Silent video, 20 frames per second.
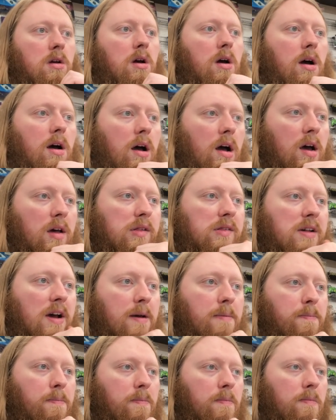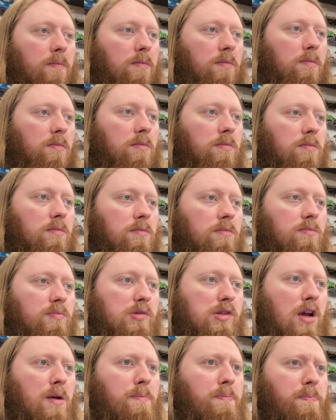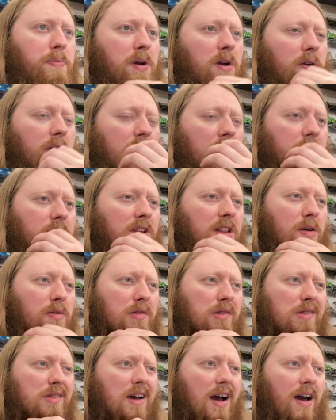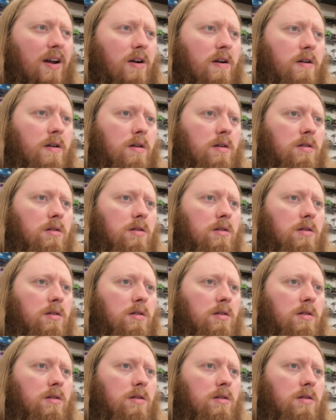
uh, Sib Siberia, I think that was Saturn,